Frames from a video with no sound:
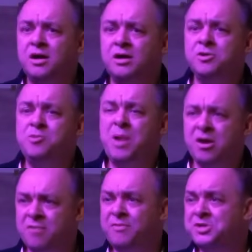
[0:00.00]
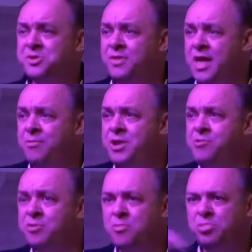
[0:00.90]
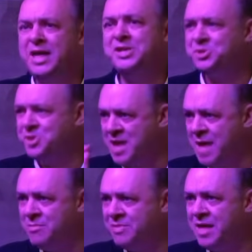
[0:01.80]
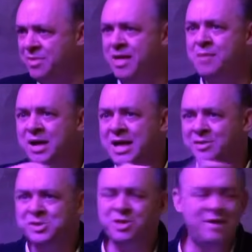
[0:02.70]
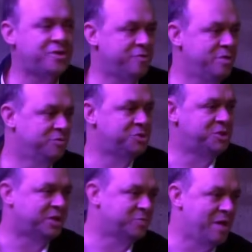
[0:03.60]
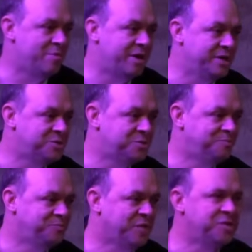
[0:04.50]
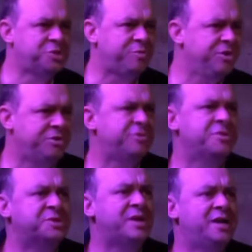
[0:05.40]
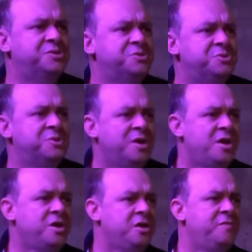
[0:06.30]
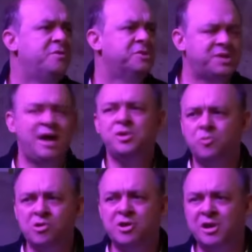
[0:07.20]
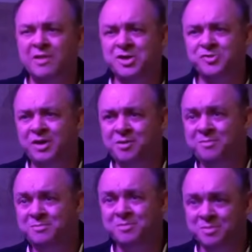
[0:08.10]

Uh, you paraphrase a thing when you can replace the name of that thing by a list of attributes that explain what it is. And this is what you do in the sciences. If you're assigned to work on an electron,